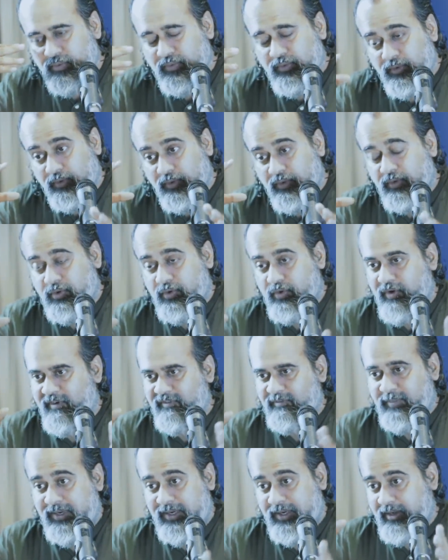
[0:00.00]
You know, you
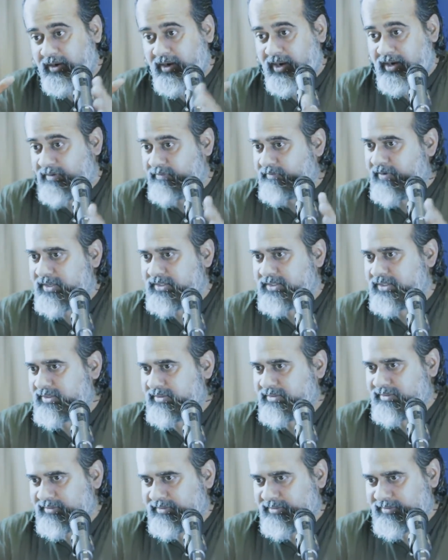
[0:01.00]
have been a great
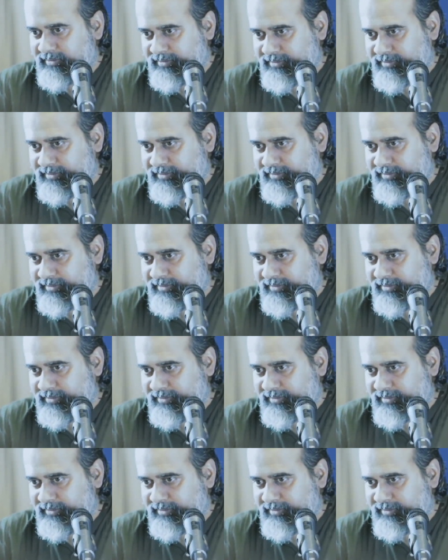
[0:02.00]
father.